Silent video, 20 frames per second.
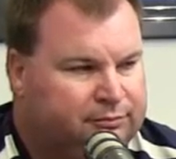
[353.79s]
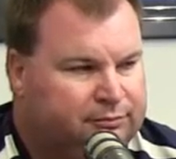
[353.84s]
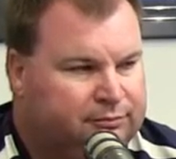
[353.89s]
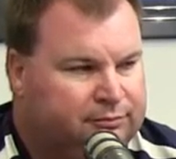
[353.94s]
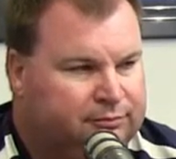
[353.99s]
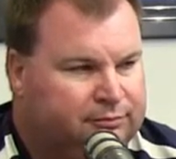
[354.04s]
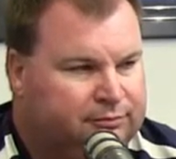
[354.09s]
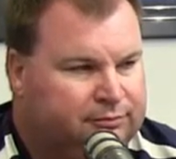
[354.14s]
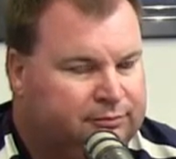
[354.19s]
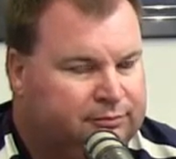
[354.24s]

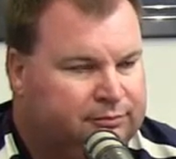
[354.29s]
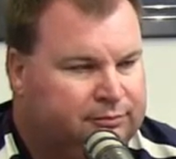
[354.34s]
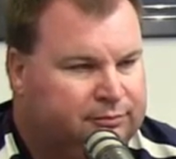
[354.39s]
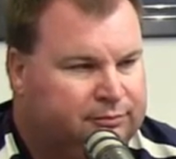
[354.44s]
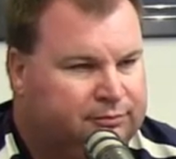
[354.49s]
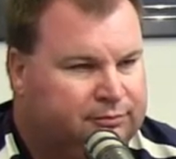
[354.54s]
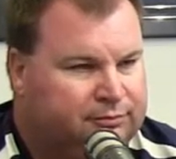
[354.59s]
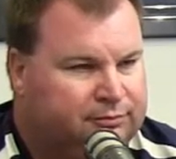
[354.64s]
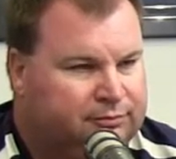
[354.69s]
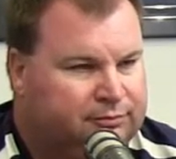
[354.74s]

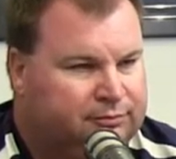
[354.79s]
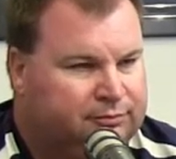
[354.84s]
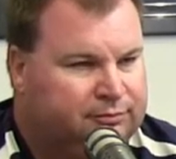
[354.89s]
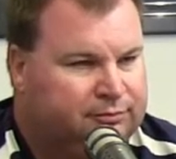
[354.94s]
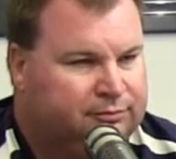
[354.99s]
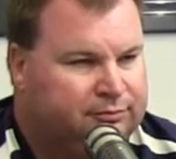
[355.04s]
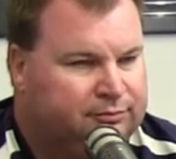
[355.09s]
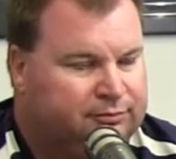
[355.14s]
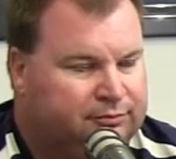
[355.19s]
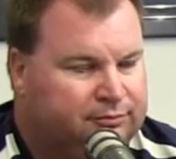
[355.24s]

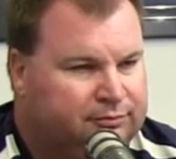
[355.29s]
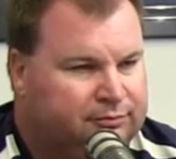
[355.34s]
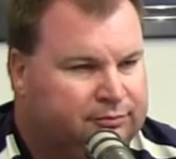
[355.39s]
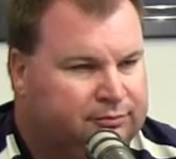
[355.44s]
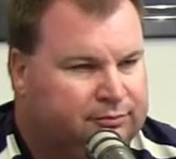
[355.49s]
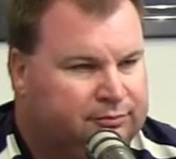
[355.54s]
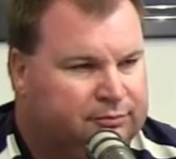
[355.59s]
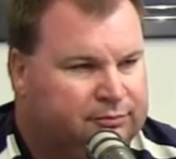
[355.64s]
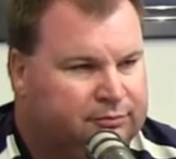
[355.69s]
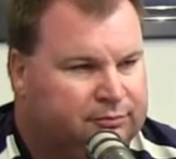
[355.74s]

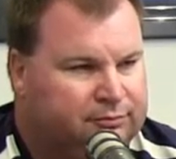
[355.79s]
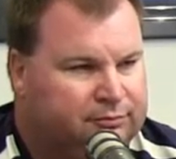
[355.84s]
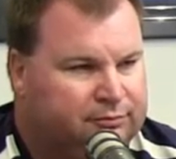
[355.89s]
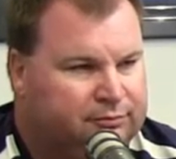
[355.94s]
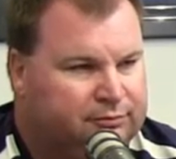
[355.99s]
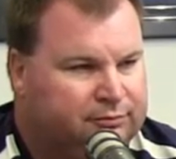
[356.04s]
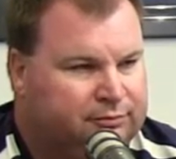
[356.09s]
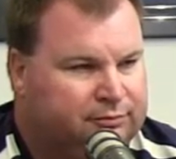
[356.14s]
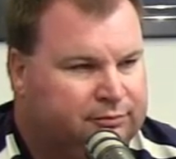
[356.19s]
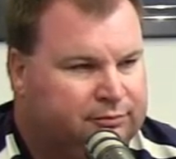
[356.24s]

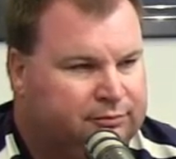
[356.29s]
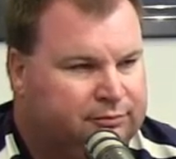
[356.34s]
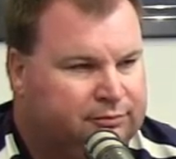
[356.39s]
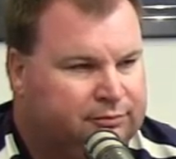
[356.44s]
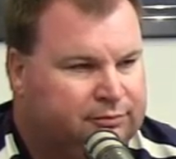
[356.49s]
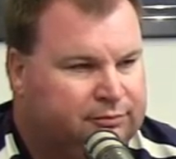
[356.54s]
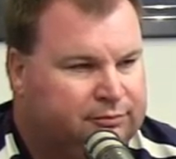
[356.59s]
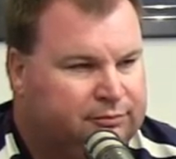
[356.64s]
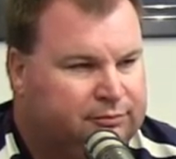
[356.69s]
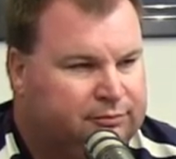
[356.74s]

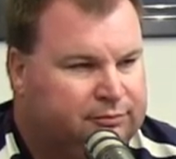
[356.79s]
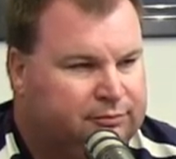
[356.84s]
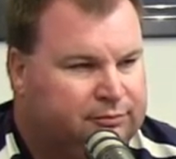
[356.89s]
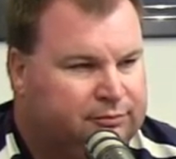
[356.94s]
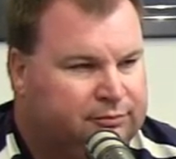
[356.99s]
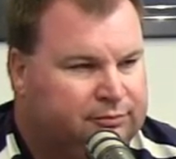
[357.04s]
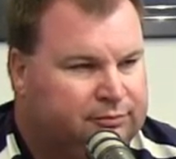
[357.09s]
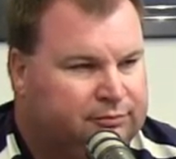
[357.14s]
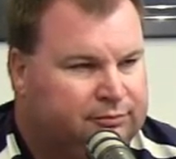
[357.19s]
The person shown says nothing.